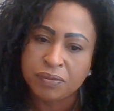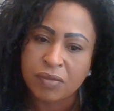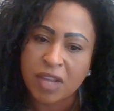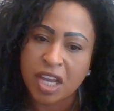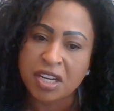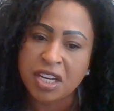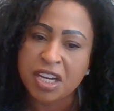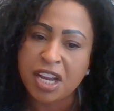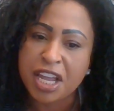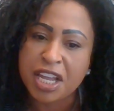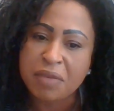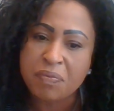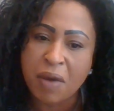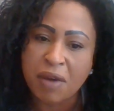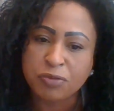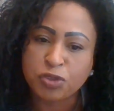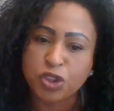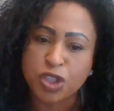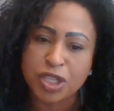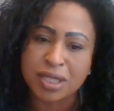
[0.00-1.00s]
In the name
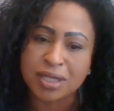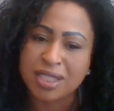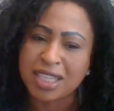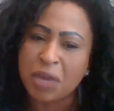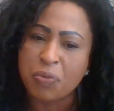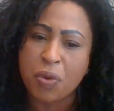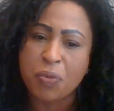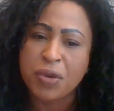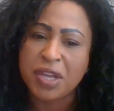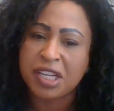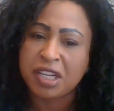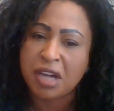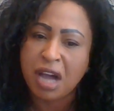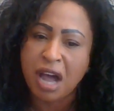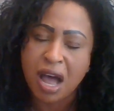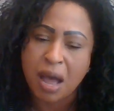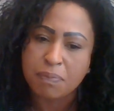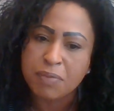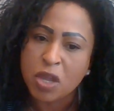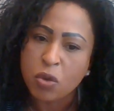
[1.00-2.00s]
of Jesus. See, when we
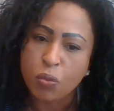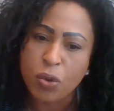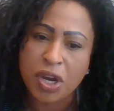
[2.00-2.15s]
come,